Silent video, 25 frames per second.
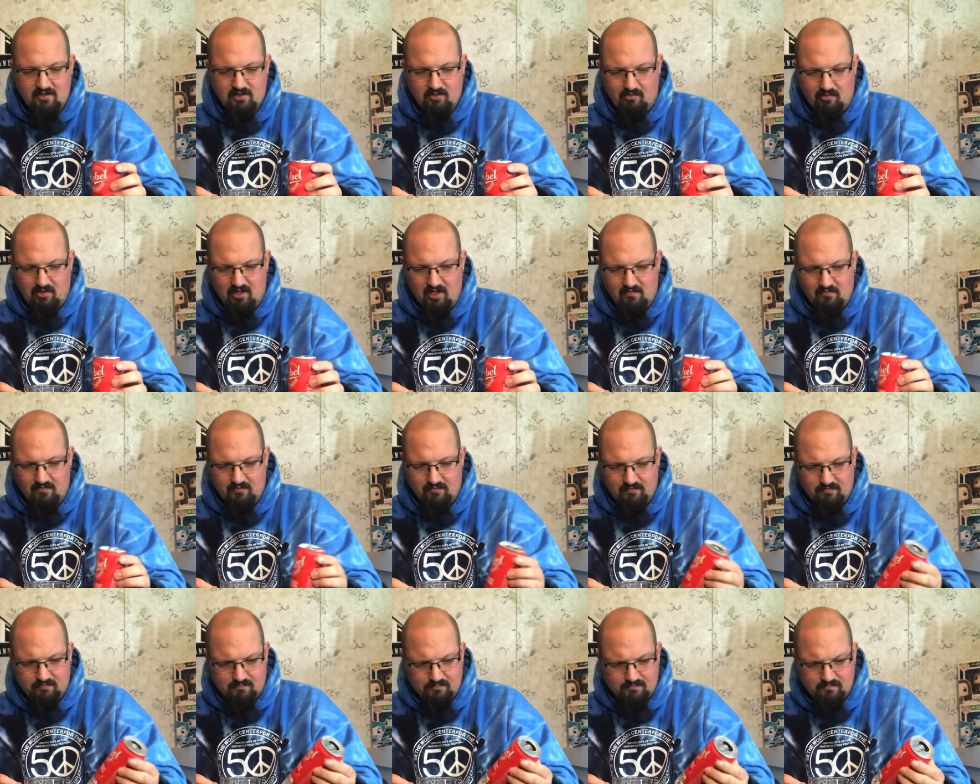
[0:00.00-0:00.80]
or
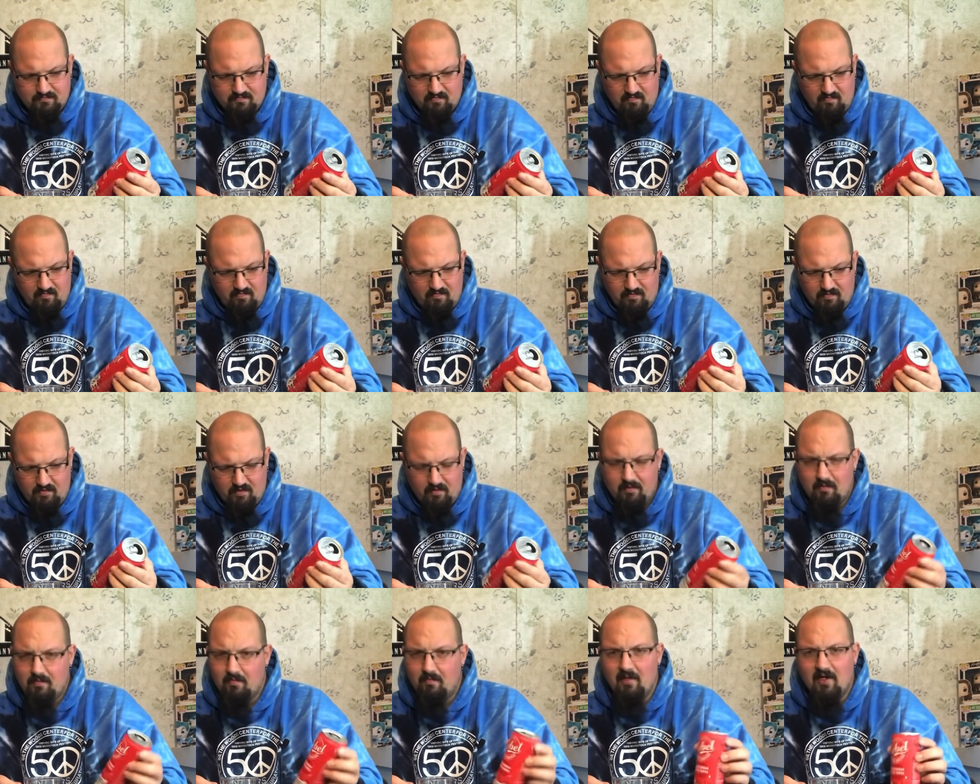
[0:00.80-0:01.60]
whatever,
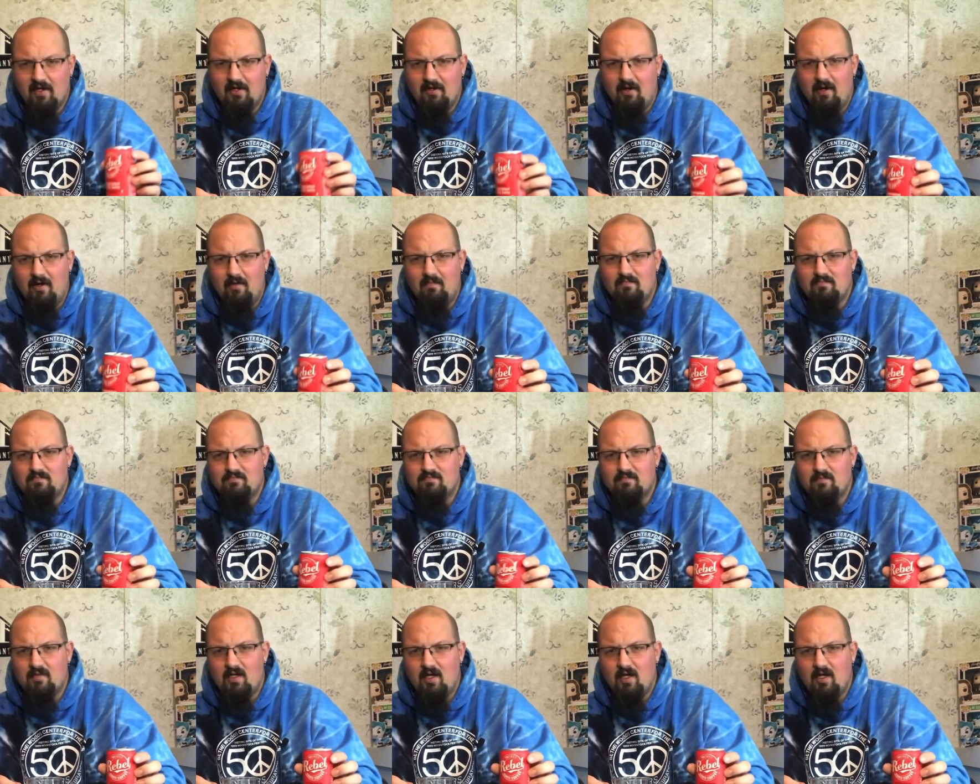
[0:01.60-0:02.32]
pick it up.